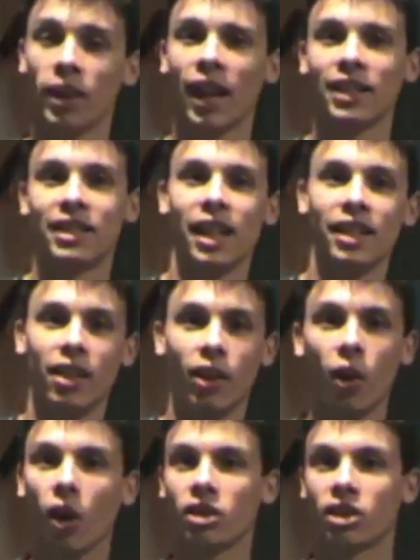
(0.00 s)
that said,
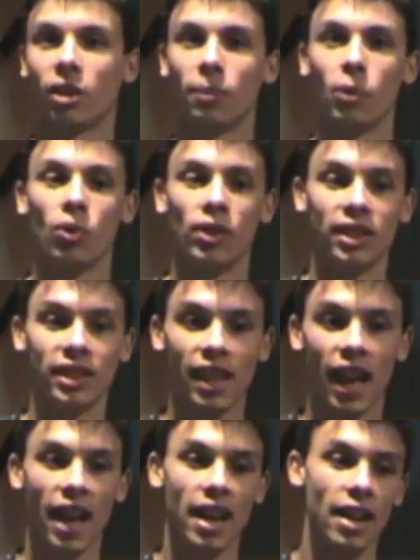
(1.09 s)
there are some movies
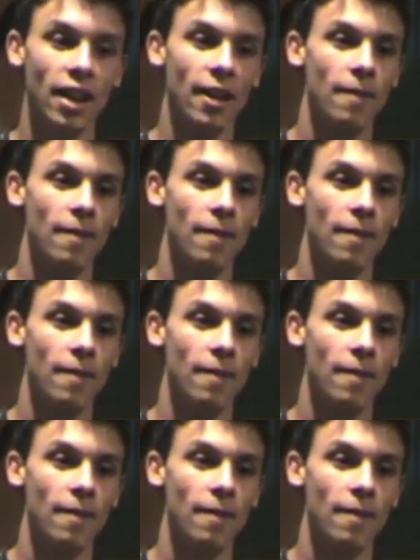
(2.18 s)
that